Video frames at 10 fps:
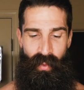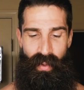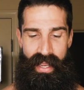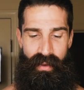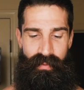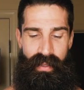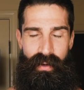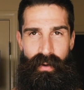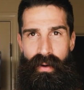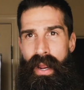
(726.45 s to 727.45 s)
We have
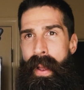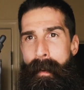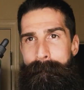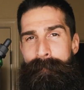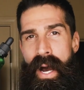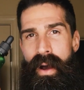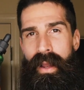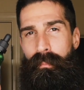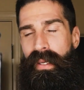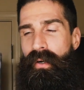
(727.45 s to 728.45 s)
here
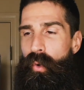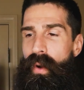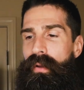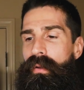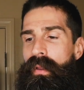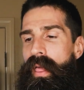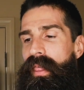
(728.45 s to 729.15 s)
my beard oil.